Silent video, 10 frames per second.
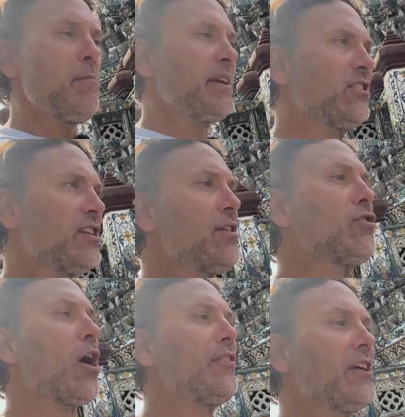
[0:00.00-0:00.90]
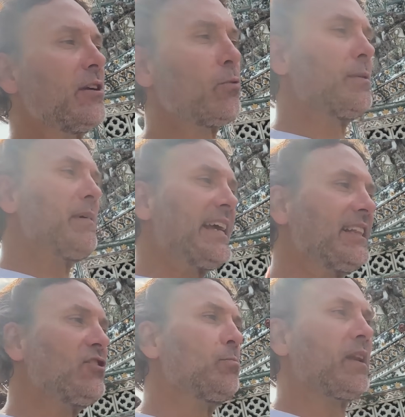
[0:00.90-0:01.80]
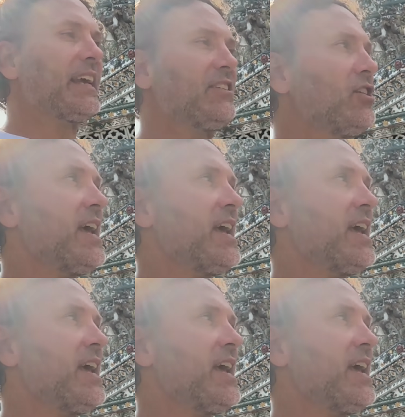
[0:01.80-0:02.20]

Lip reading: because he thought that it would make this place